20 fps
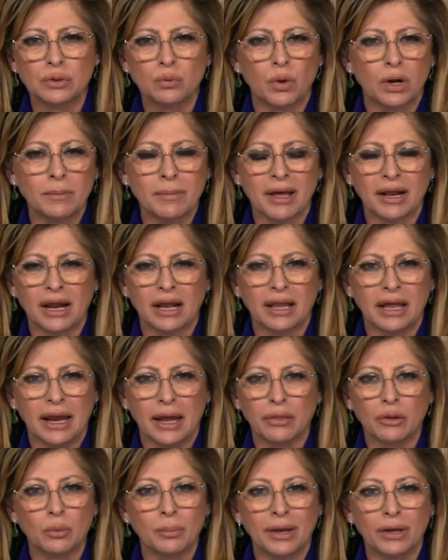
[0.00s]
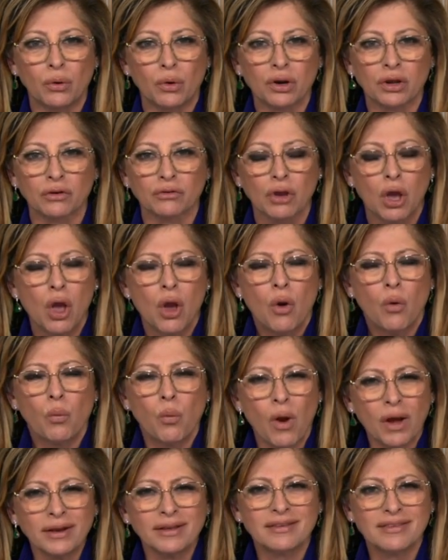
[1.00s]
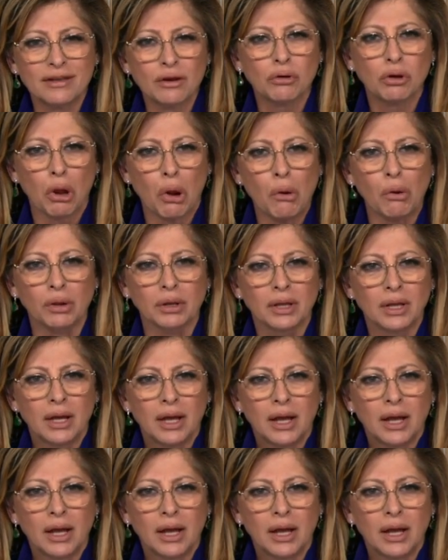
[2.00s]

What about Alejandro Mayorkas? What is their goal?